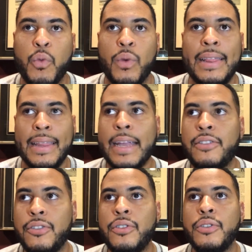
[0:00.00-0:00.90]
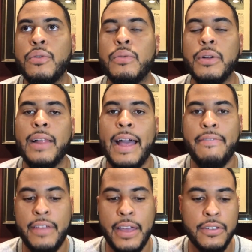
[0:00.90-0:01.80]
relates to real
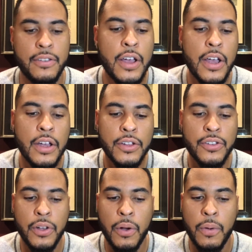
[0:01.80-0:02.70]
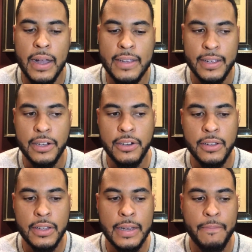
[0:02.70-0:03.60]
life things. So
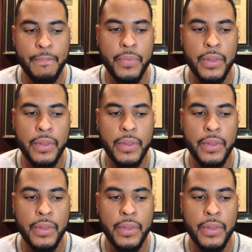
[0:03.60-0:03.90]
essentially,